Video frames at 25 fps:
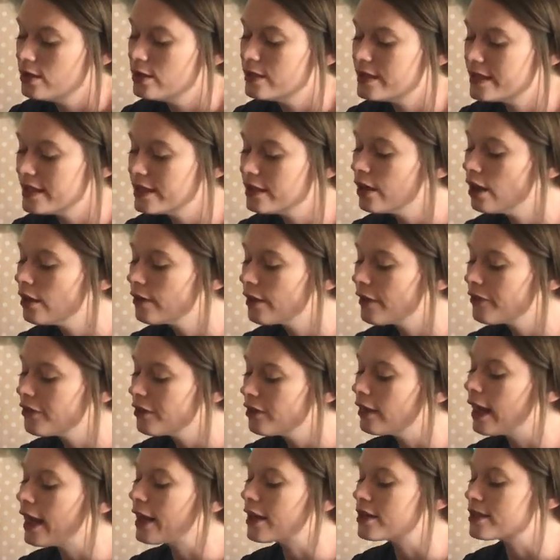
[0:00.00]
Zero wrote
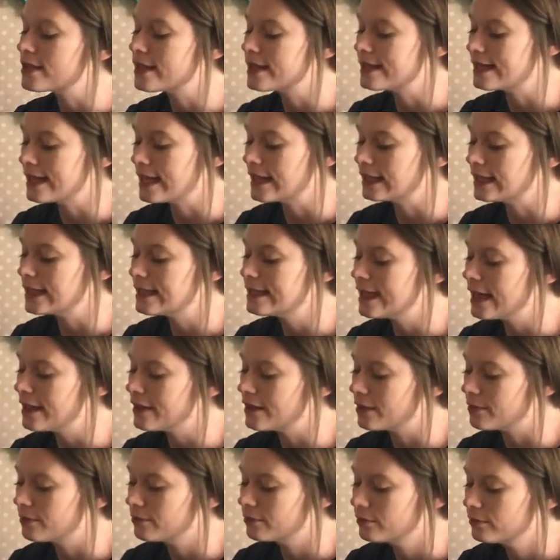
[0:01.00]
the letters as Stanley said
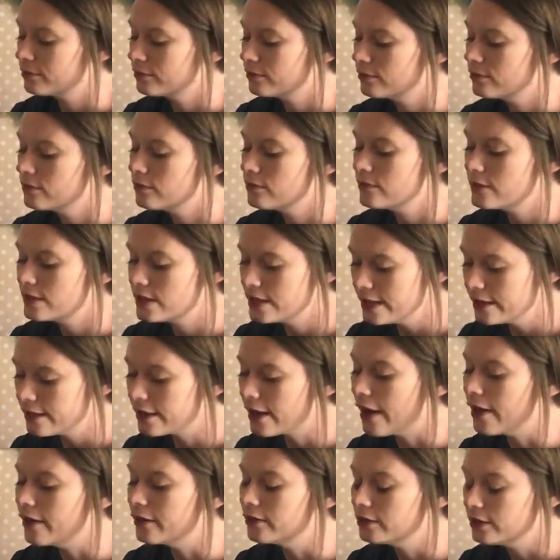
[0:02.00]
them.
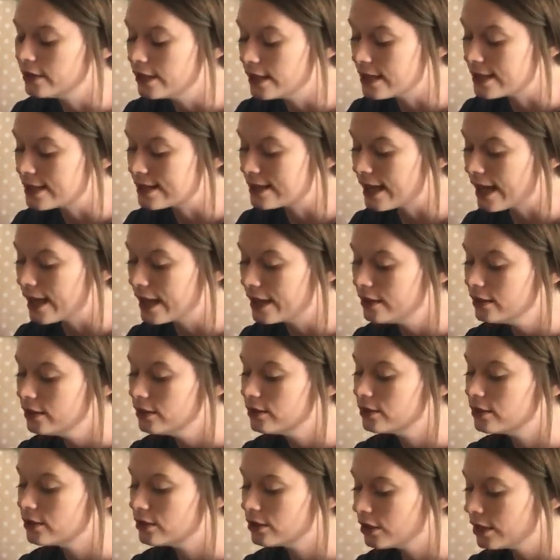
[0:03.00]
"Zero," he said,
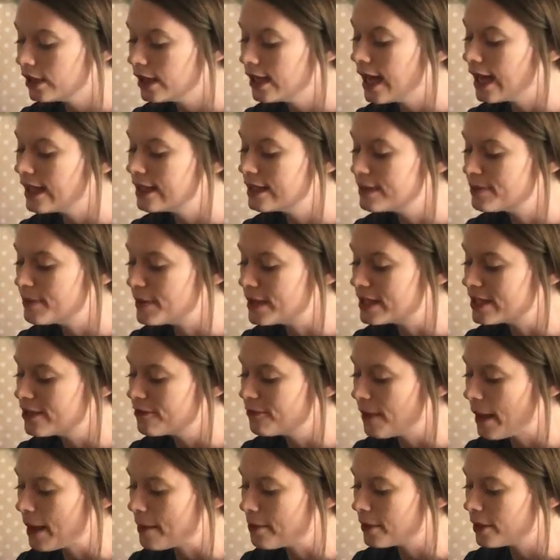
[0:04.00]
looking at his piece
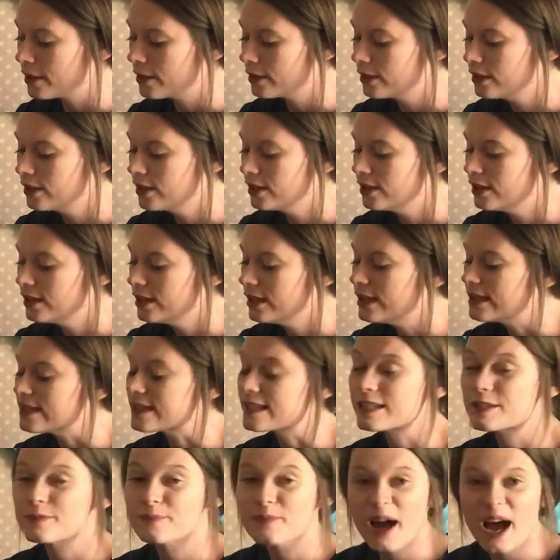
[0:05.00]
of paper. His
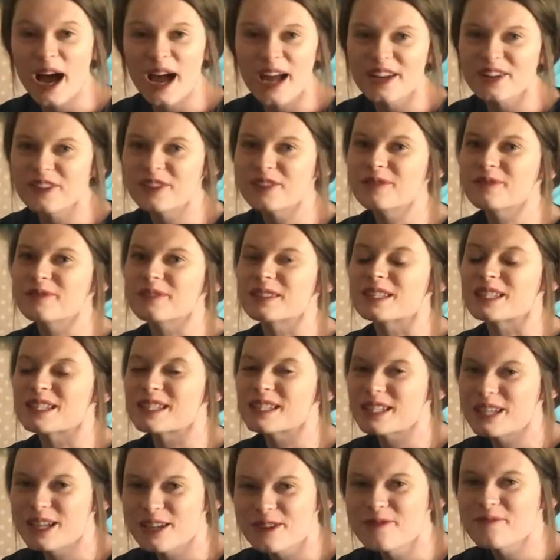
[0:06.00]
smile was
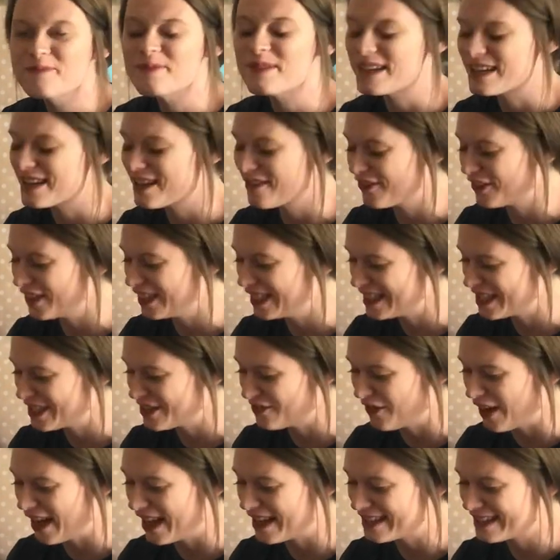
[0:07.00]
too big for his
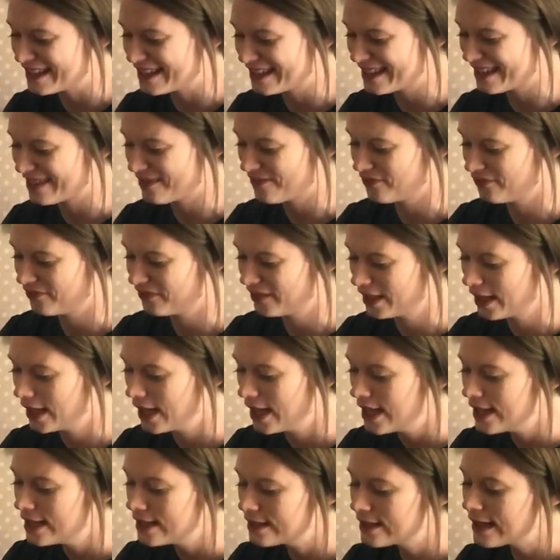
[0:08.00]
face.
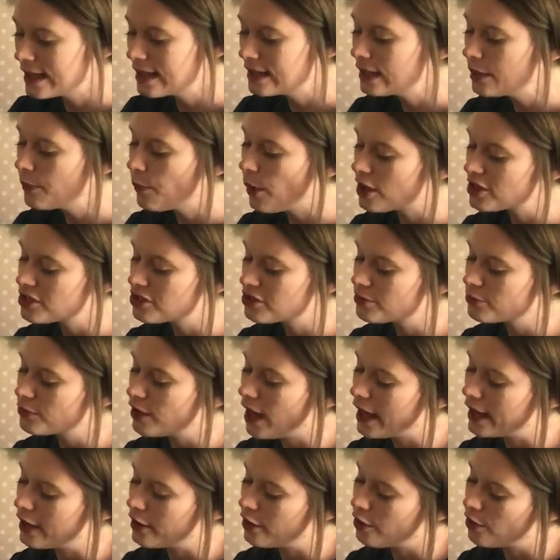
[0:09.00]
Stanley watched him
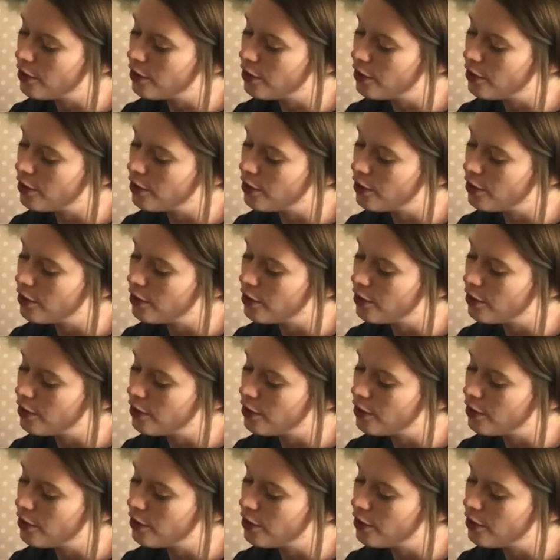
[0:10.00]
write it